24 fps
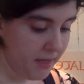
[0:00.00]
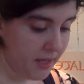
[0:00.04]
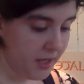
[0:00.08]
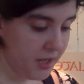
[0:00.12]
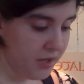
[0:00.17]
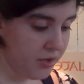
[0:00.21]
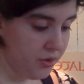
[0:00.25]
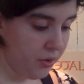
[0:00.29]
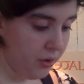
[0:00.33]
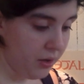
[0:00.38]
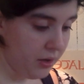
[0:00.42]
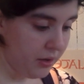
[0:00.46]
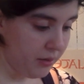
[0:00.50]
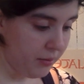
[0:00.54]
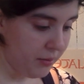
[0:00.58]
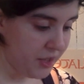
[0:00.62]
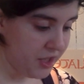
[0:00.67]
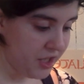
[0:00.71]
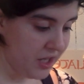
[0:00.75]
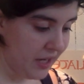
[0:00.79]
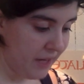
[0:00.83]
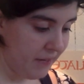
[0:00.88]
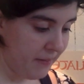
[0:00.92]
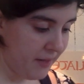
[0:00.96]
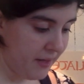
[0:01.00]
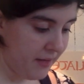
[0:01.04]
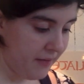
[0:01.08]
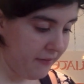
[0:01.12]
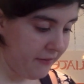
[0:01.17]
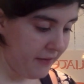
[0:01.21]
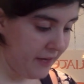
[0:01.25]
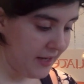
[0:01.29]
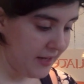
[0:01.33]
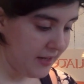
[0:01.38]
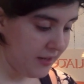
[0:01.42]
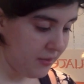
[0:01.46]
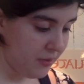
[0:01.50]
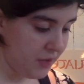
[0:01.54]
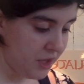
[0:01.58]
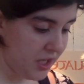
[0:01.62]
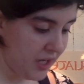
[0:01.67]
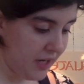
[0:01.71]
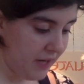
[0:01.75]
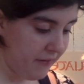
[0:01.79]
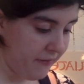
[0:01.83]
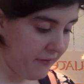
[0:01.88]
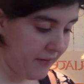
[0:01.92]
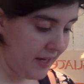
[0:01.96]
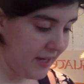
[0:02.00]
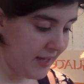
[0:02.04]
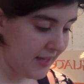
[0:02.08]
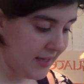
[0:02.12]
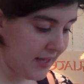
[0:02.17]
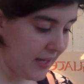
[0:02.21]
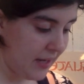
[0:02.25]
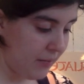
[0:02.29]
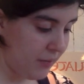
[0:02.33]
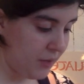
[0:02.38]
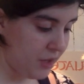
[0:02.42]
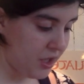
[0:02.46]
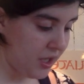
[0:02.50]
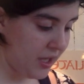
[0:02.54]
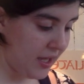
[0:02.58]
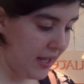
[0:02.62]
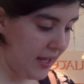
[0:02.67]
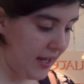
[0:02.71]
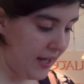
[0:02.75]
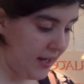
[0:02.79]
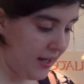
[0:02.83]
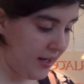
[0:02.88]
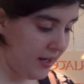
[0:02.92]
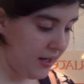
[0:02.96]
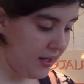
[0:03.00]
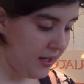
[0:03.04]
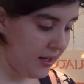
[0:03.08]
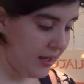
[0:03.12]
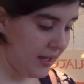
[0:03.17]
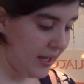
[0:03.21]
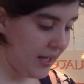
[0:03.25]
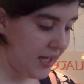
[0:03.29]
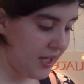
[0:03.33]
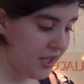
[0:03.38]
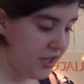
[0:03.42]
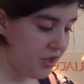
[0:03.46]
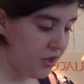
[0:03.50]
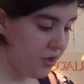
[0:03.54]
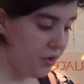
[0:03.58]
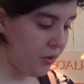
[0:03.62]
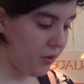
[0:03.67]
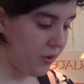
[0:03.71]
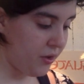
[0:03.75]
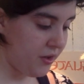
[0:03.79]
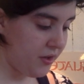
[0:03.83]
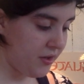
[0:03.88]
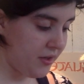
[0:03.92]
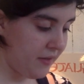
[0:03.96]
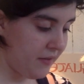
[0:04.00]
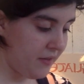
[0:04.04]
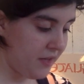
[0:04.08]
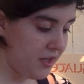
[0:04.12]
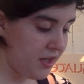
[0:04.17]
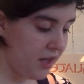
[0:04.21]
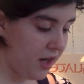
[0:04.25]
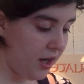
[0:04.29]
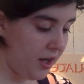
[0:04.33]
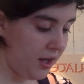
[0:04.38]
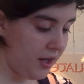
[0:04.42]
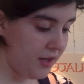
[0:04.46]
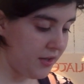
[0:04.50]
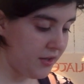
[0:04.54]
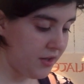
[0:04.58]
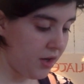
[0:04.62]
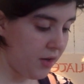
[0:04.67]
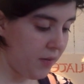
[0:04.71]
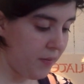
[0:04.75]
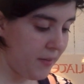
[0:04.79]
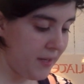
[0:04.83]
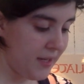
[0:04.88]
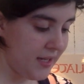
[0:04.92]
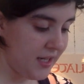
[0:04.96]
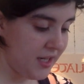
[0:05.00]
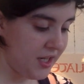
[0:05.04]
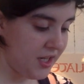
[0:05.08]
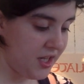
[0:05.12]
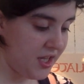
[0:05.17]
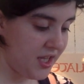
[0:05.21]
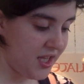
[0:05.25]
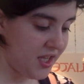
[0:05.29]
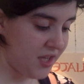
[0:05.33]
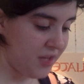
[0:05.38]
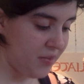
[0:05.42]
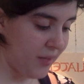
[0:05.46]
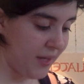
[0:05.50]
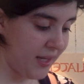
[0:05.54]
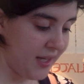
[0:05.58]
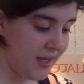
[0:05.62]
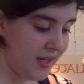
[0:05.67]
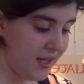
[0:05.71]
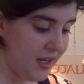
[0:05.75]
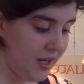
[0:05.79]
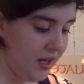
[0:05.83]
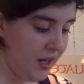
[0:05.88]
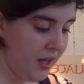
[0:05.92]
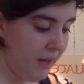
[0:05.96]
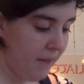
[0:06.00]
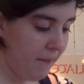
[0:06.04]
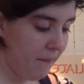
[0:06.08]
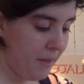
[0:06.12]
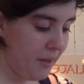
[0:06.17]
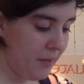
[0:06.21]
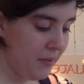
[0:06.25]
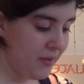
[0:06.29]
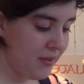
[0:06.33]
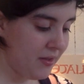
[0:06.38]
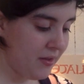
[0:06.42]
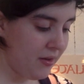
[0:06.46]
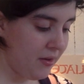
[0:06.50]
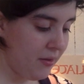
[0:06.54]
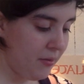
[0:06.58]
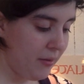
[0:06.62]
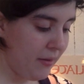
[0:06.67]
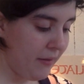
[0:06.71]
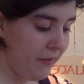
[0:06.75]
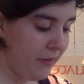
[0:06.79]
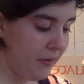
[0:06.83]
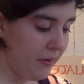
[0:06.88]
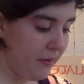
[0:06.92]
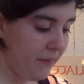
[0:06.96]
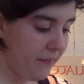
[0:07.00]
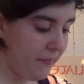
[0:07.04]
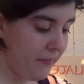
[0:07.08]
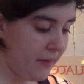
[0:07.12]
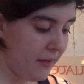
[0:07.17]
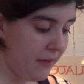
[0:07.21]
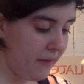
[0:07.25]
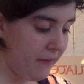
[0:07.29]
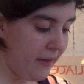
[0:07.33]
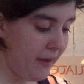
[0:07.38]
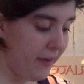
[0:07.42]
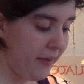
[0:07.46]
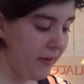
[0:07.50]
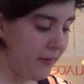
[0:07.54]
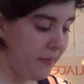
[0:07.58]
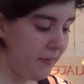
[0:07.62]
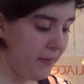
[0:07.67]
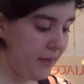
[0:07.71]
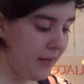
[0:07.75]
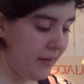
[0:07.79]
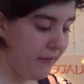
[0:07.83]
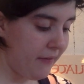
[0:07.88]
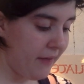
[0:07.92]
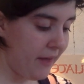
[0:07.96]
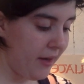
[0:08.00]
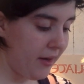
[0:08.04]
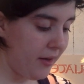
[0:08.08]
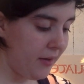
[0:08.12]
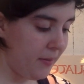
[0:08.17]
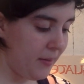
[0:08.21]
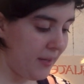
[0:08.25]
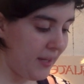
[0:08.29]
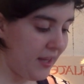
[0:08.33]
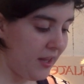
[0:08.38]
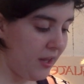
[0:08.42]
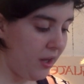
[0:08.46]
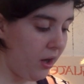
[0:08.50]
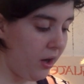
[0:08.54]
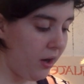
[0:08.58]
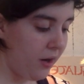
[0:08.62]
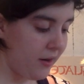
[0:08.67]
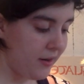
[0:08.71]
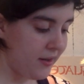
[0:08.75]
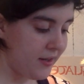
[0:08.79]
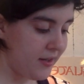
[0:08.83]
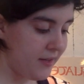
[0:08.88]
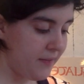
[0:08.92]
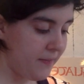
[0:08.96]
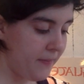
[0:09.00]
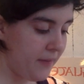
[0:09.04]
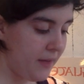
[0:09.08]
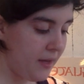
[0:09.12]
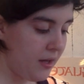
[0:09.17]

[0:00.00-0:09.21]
A door which had been fa- which faced that which lay led into the quarters of the Tollers opened into this suite, but it was irrever- invariably locked.